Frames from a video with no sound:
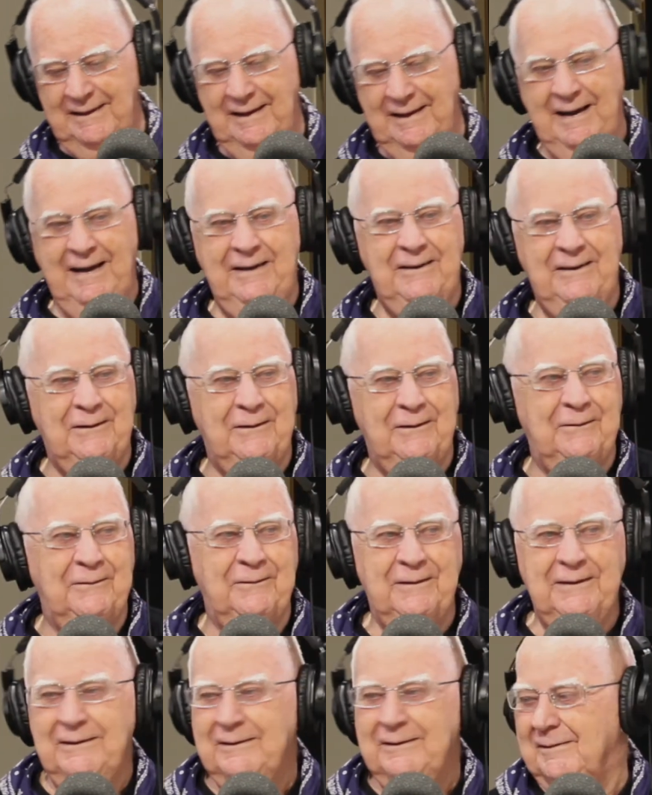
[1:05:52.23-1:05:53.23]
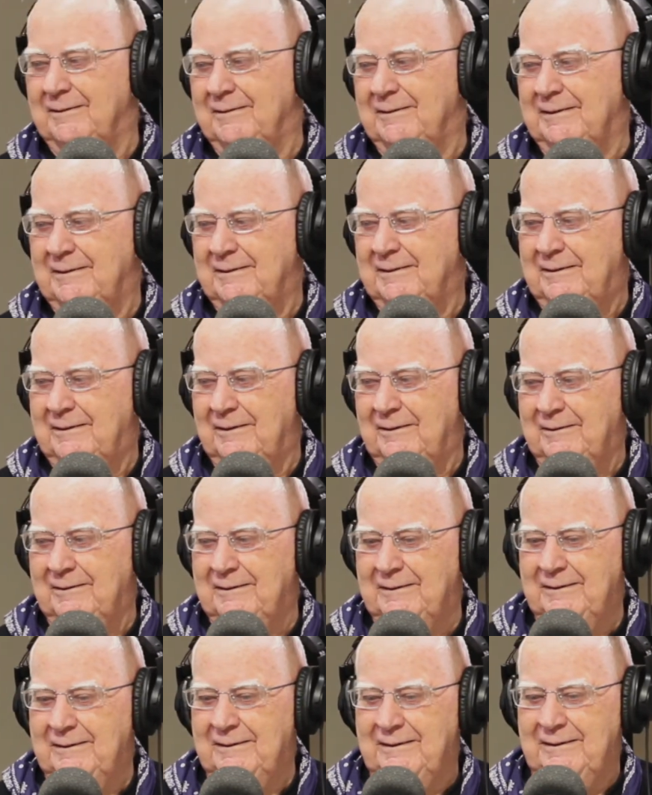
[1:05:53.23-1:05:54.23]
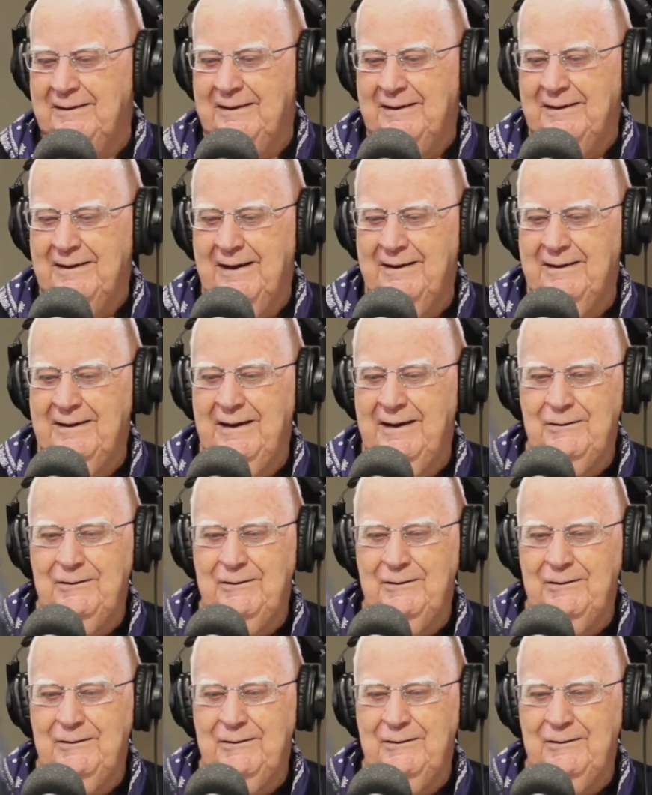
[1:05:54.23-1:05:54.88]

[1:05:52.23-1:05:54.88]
I don't know, where is it going? I'll let you